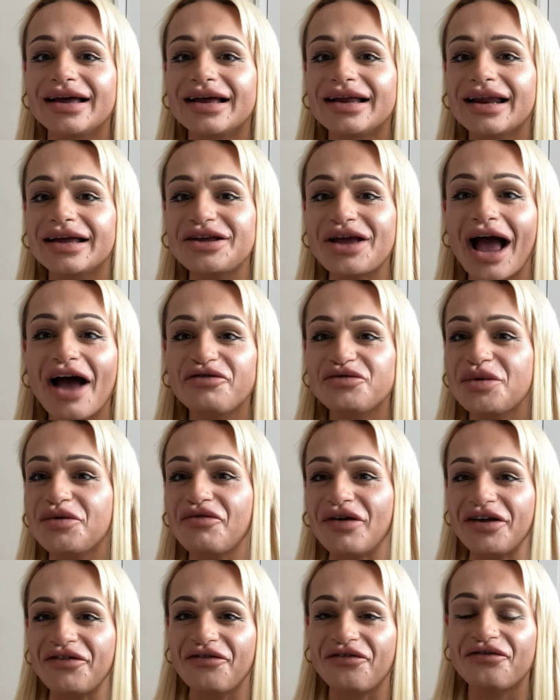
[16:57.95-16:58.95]
Like you have to be
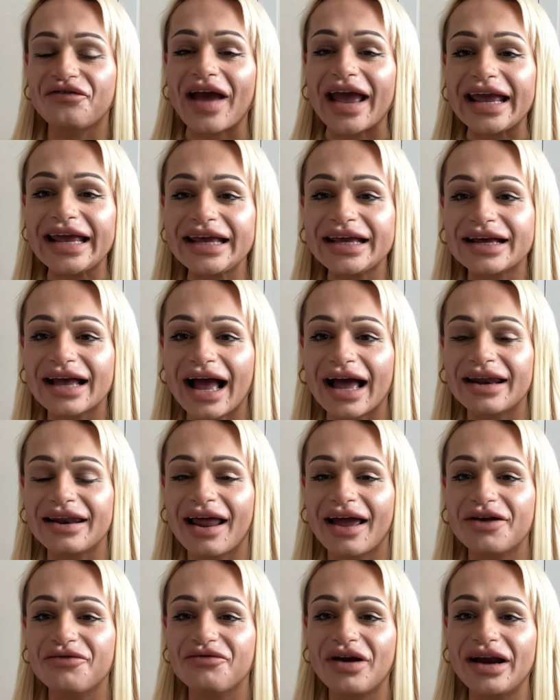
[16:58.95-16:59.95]
really fake and
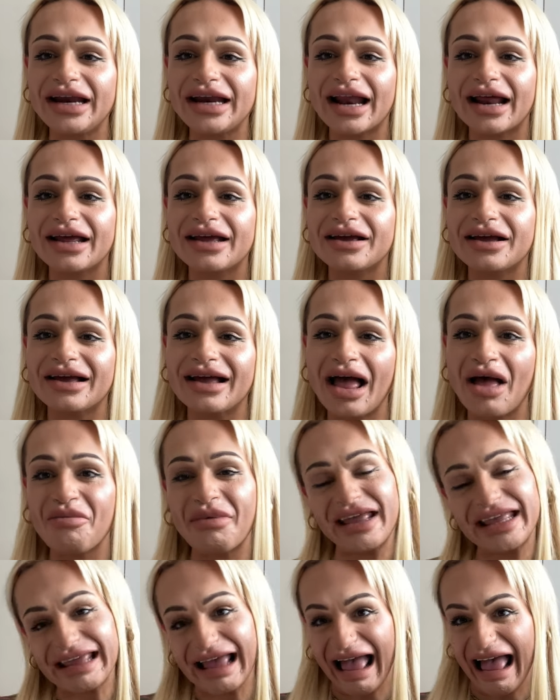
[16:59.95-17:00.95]
like really like, oh
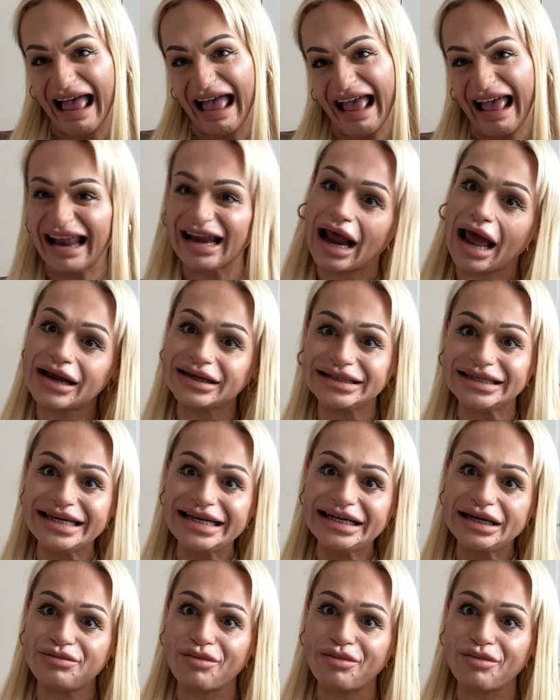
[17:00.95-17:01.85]
my God, like teeny